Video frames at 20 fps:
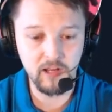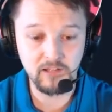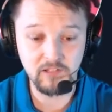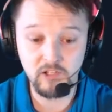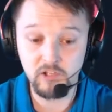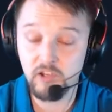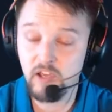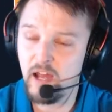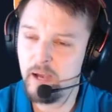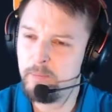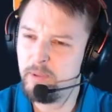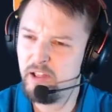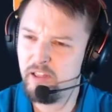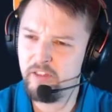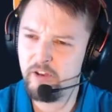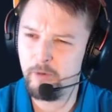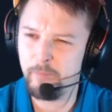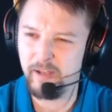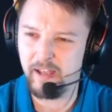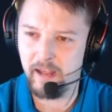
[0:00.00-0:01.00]
And so you got to be a
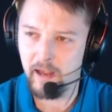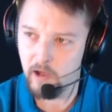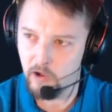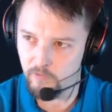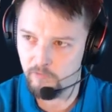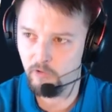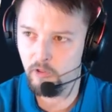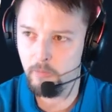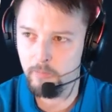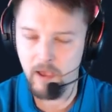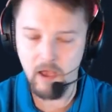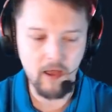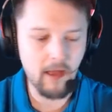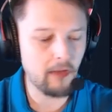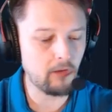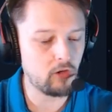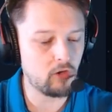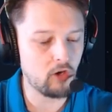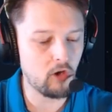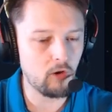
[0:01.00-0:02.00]
little bit careful about how
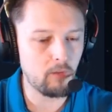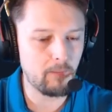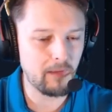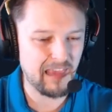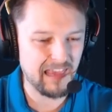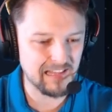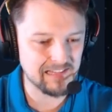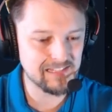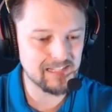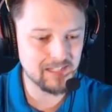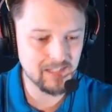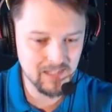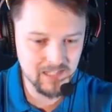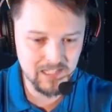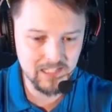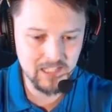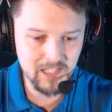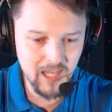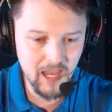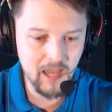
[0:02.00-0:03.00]
you go up against
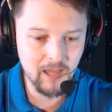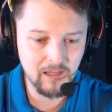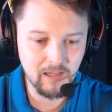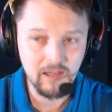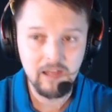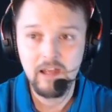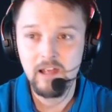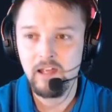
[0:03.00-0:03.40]
this deck.